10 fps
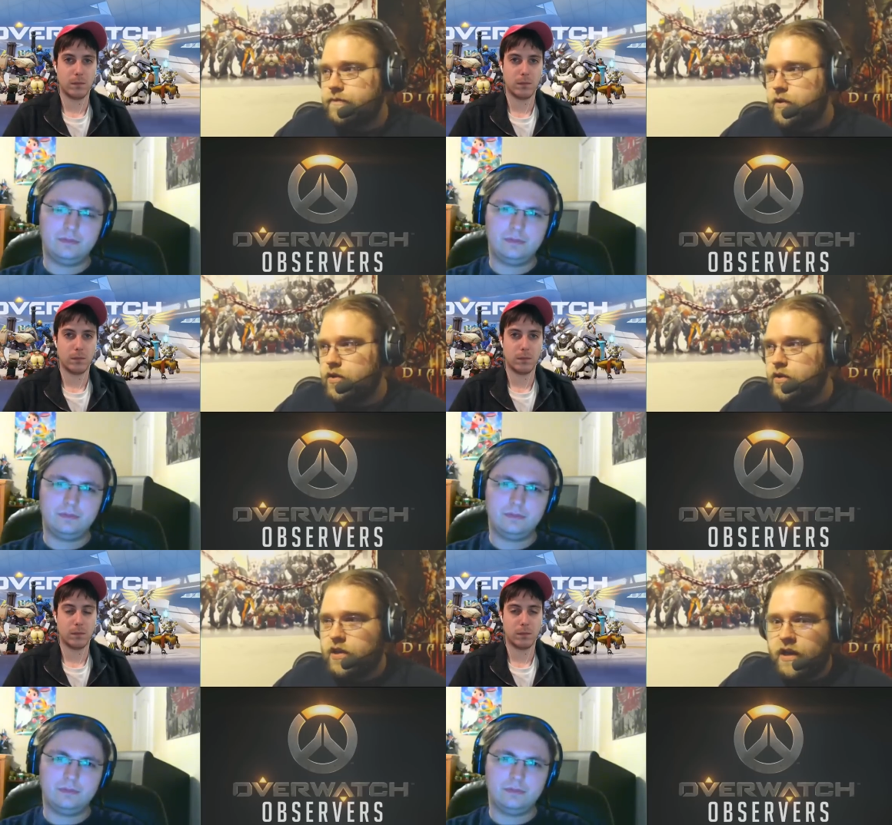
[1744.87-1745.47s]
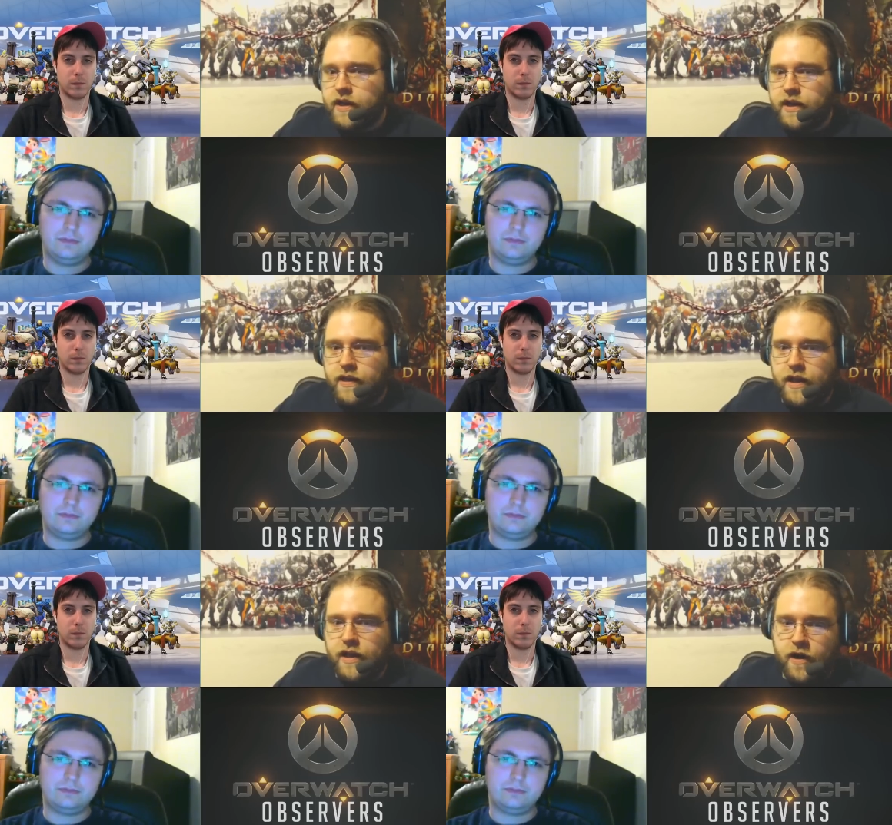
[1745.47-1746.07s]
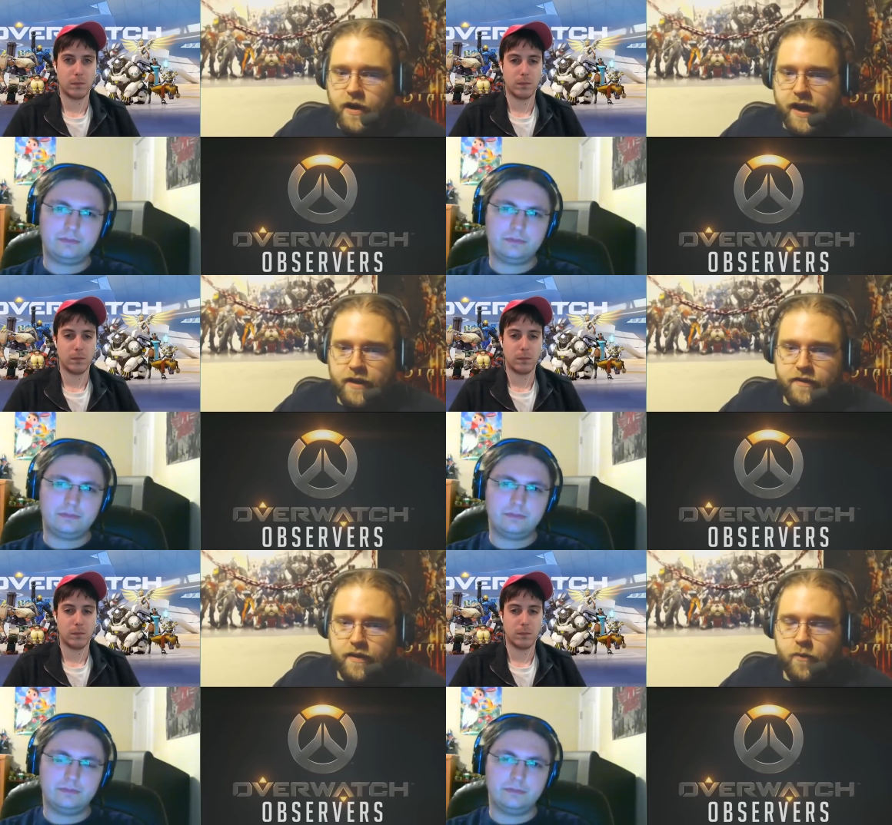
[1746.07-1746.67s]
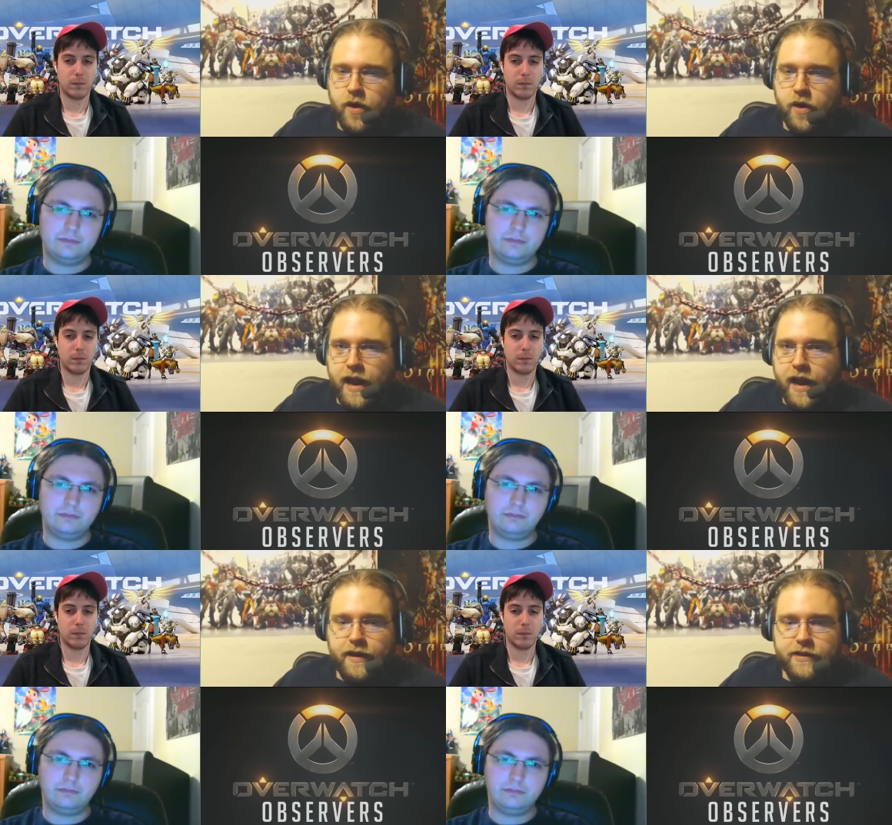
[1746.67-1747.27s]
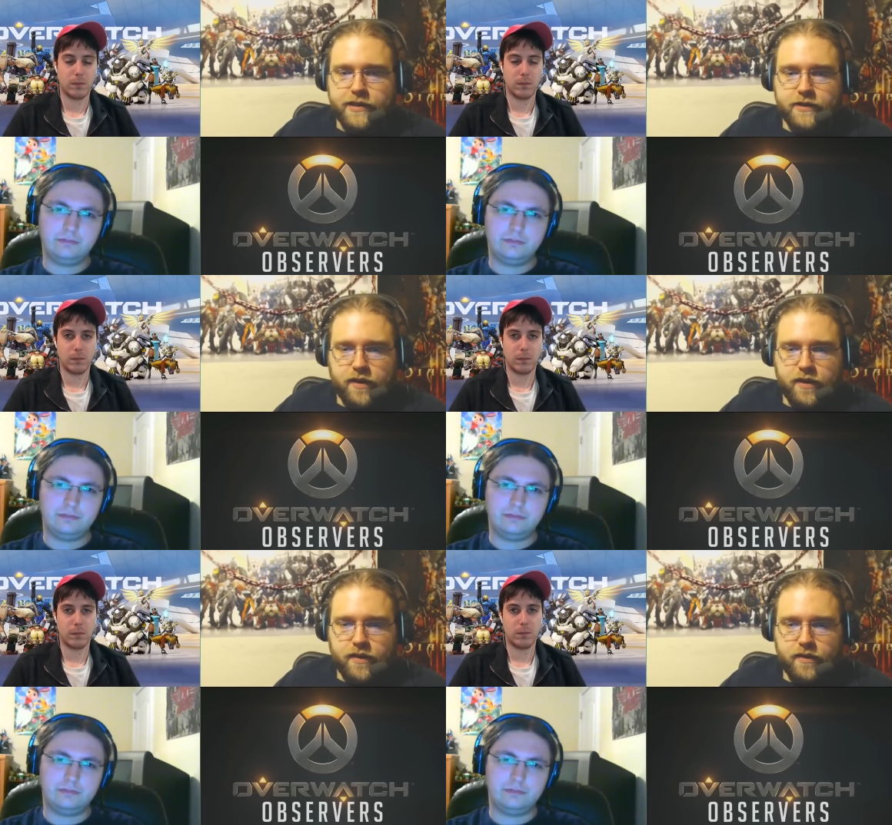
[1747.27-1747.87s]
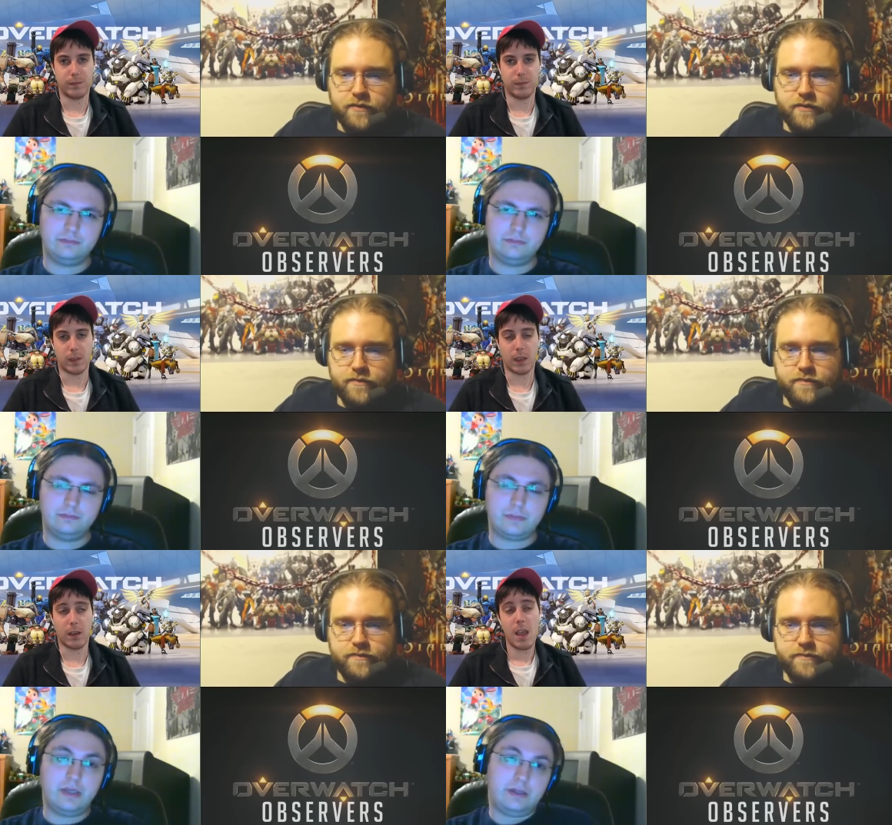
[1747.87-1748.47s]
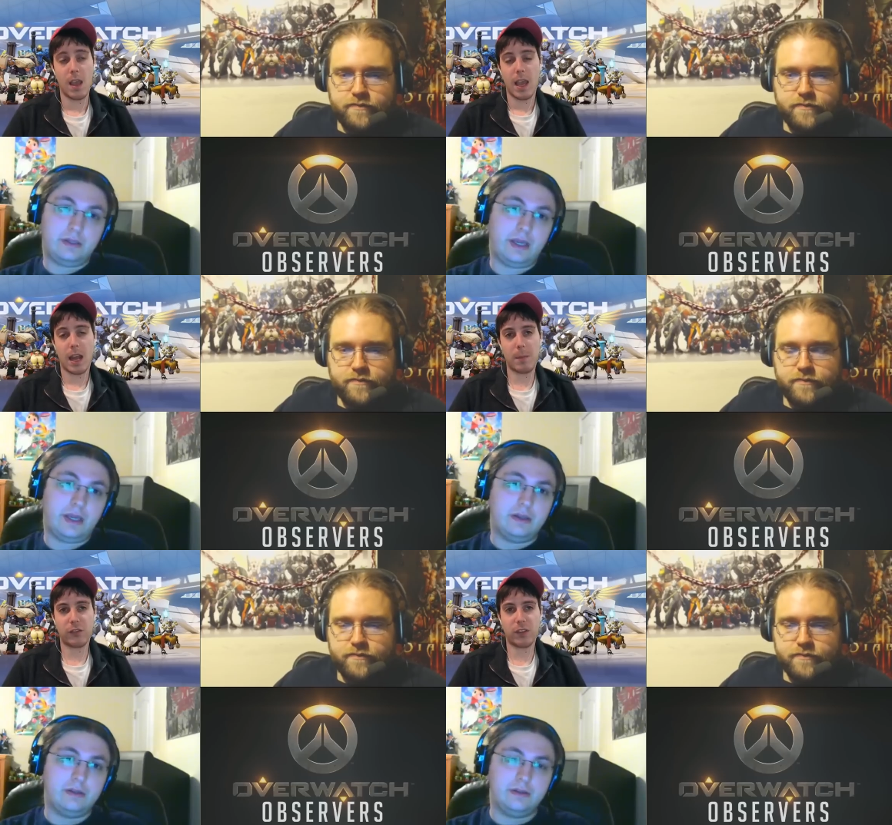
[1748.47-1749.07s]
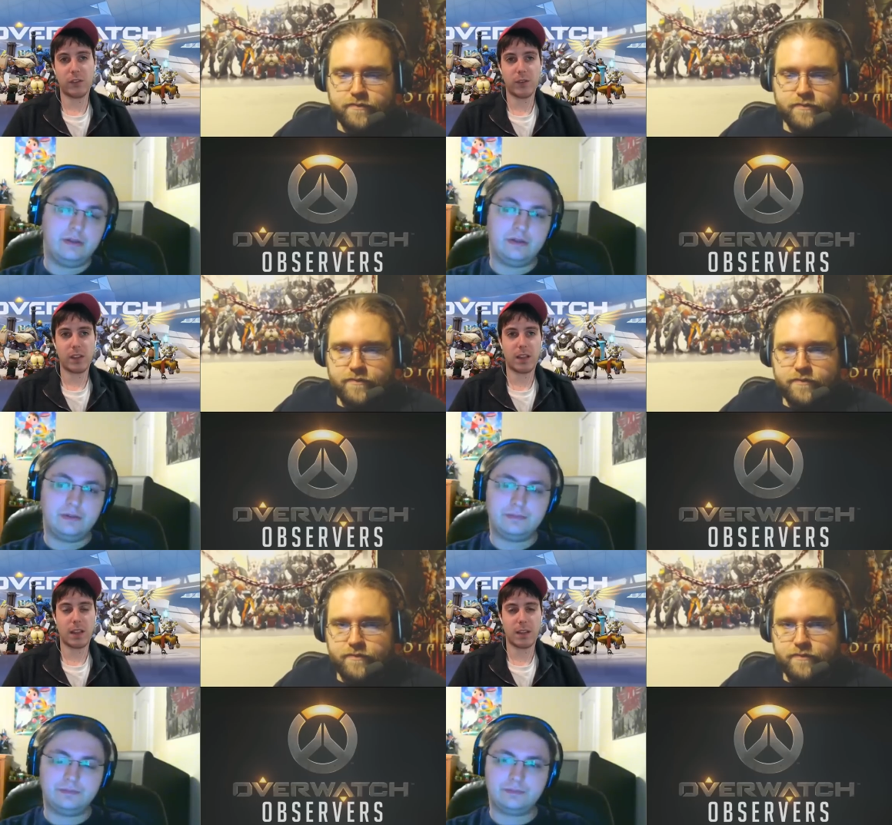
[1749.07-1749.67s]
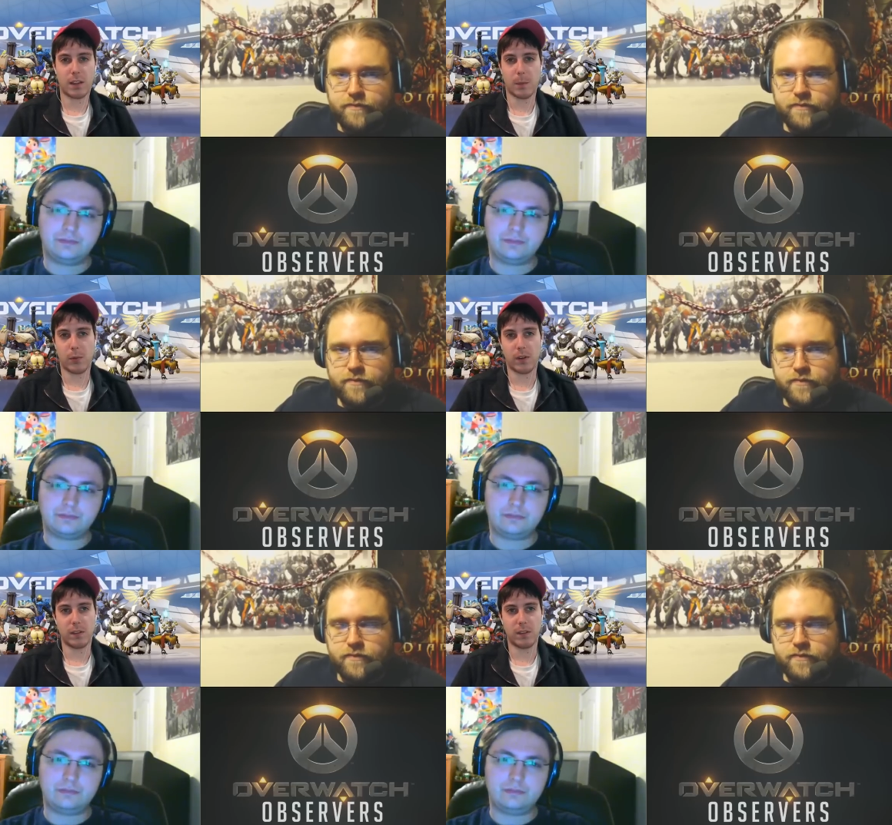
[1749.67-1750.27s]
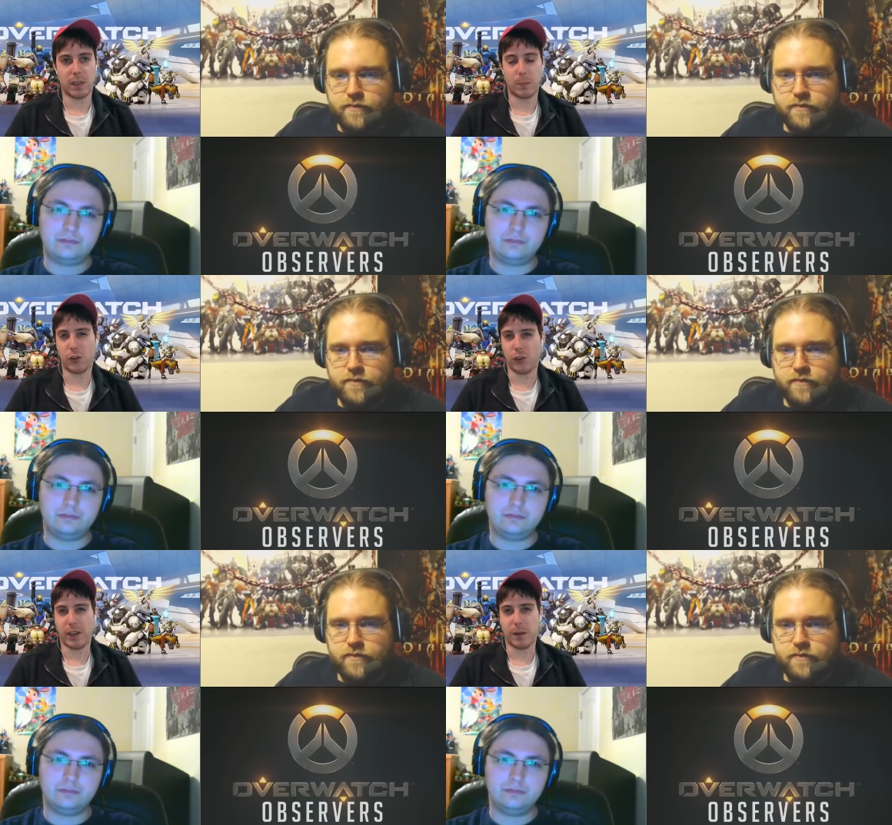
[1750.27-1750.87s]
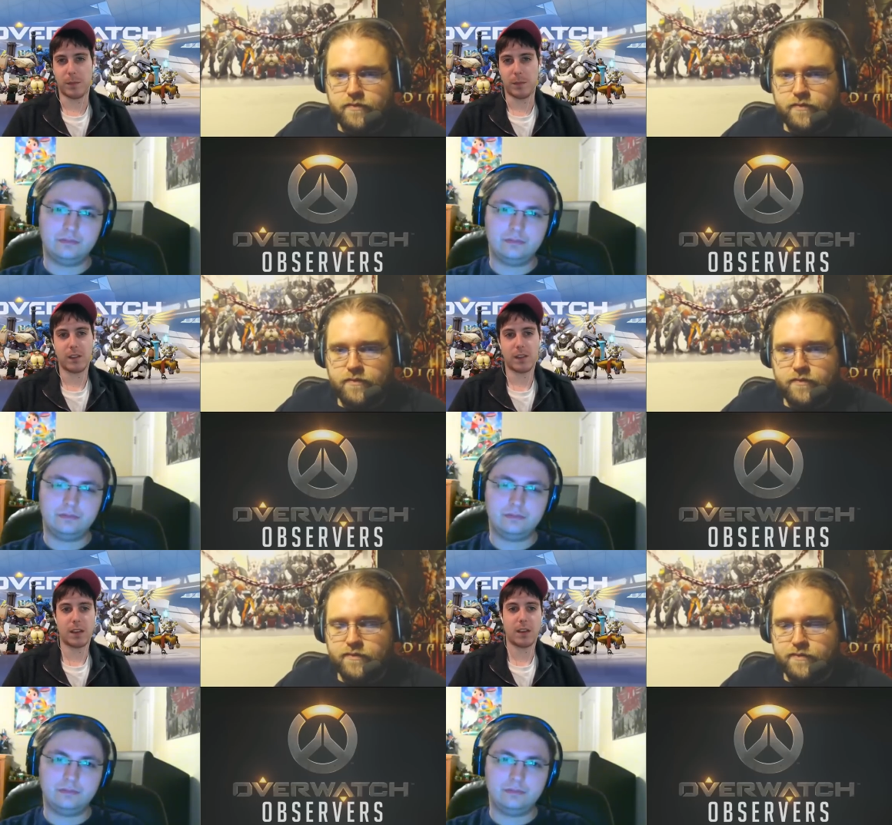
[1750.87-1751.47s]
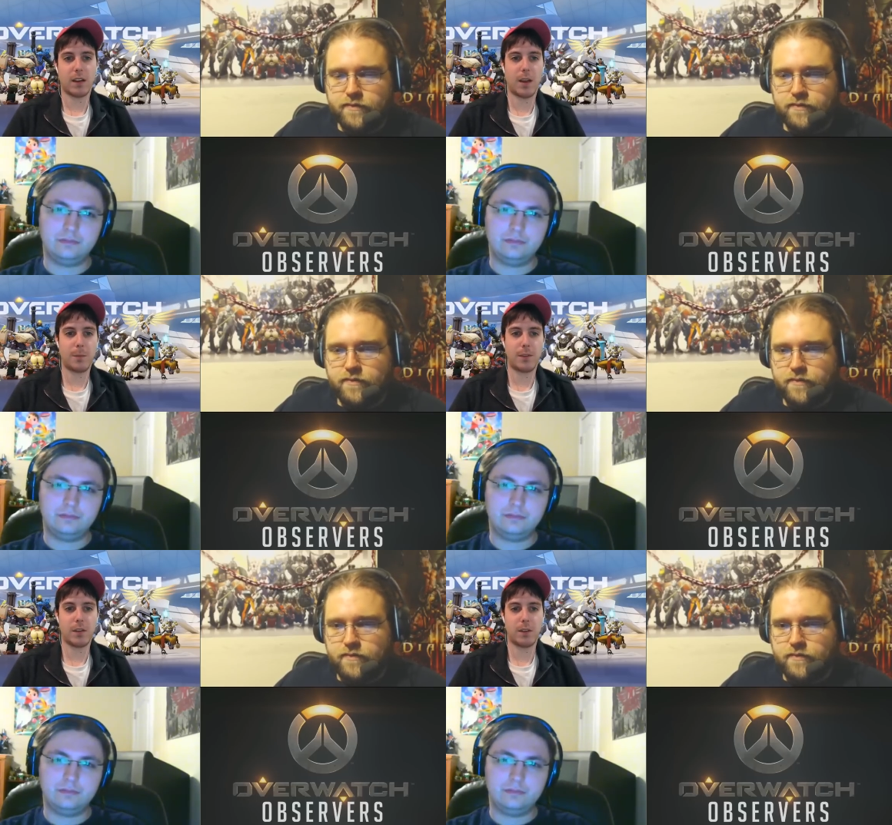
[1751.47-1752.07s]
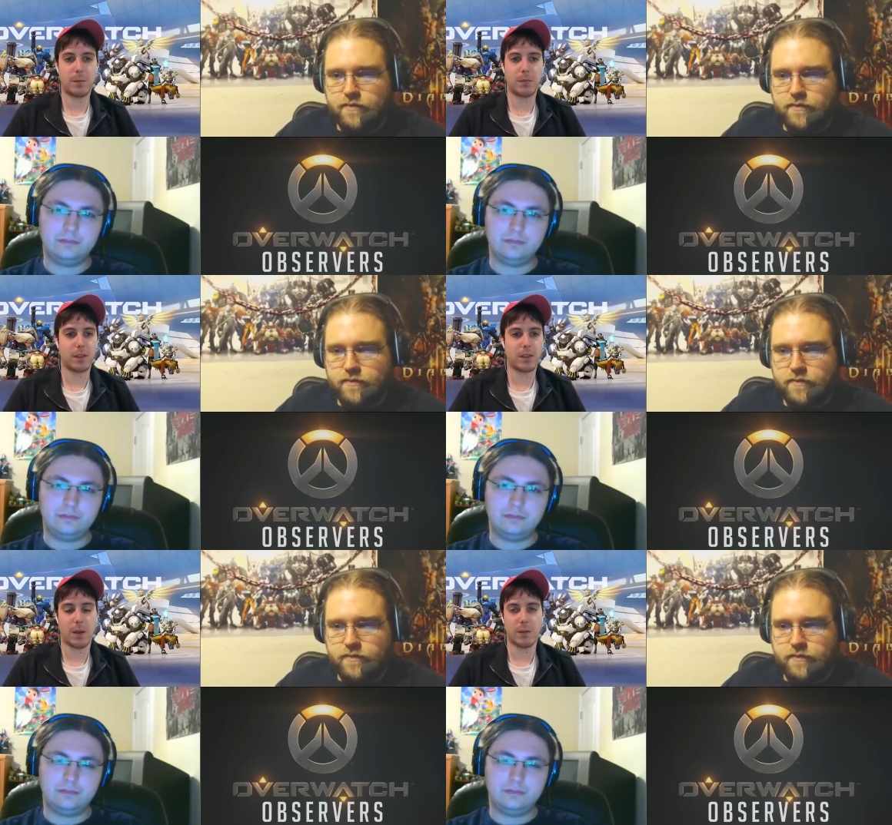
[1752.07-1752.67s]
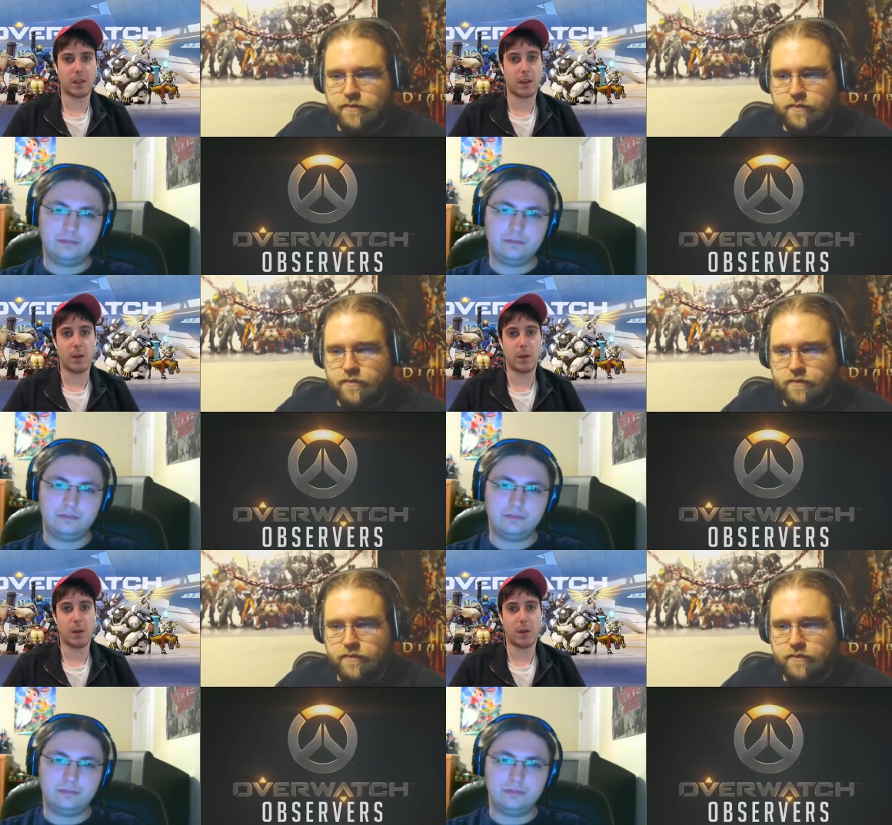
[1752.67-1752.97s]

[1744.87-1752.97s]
Speaker 1: good luck killing her and the one ally she's with.
Speaker 2: Yeah. And yeah. I'm actually really glad that they put, like, McCree in because, like, up to BlizzCon, I was like, oh, I'm